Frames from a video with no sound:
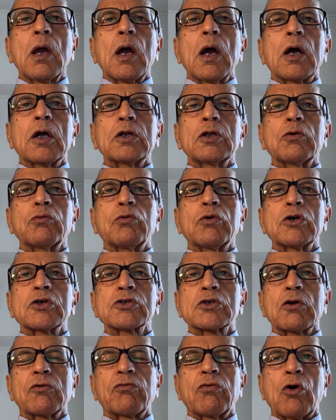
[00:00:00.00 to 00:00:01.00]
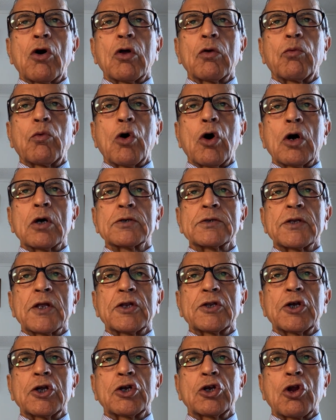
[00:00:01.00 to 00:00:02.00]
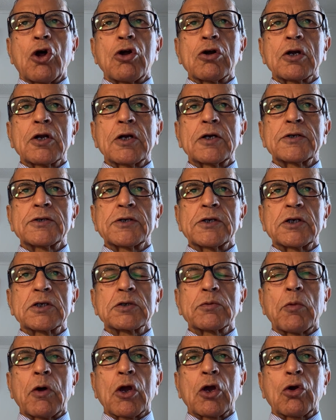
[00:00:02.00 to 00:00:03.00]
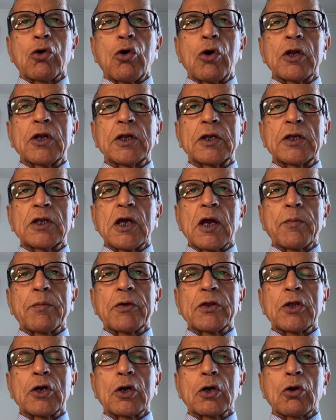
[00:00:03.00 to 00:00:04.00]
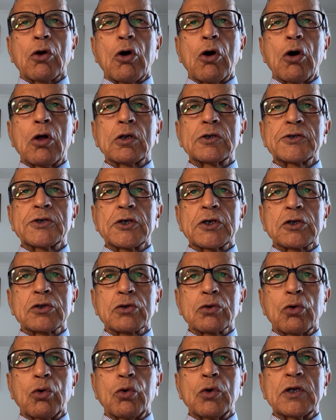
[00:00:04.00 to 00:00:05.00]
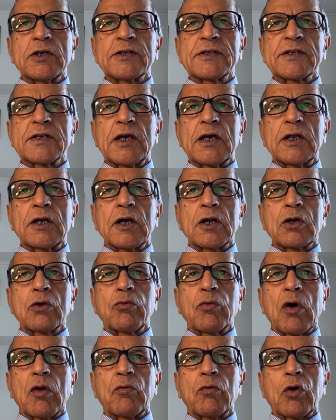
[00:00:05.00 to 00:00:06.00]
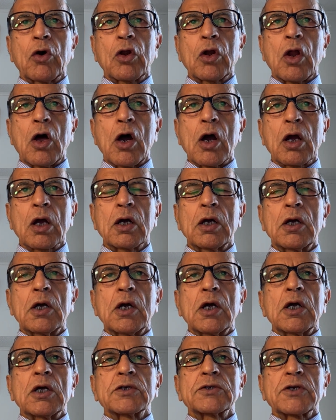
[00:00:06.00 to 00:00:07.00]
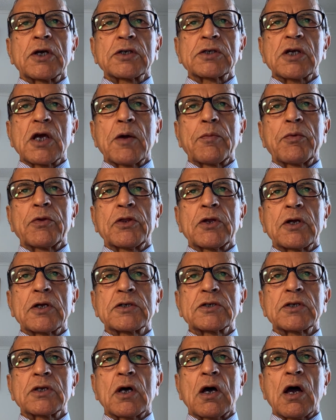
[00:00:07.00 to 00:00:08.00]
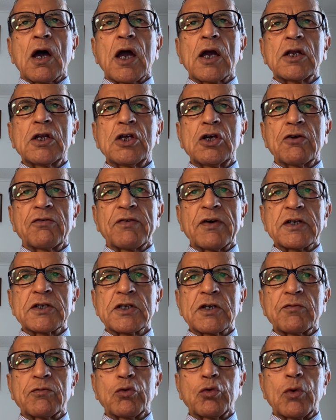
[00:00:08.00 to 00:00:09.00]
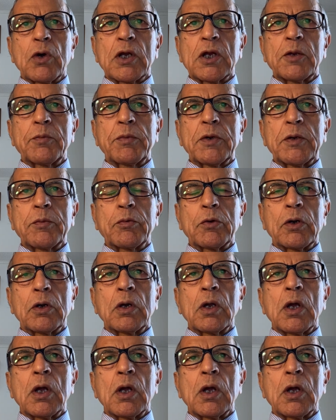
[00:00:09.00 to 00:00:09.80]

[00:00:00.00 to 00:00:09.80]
And the worst of all was that they taunted Sikhs by coining the epithet, "All Sikhs go insane at 12 o'clock." Such epithets are highly offensive to any people.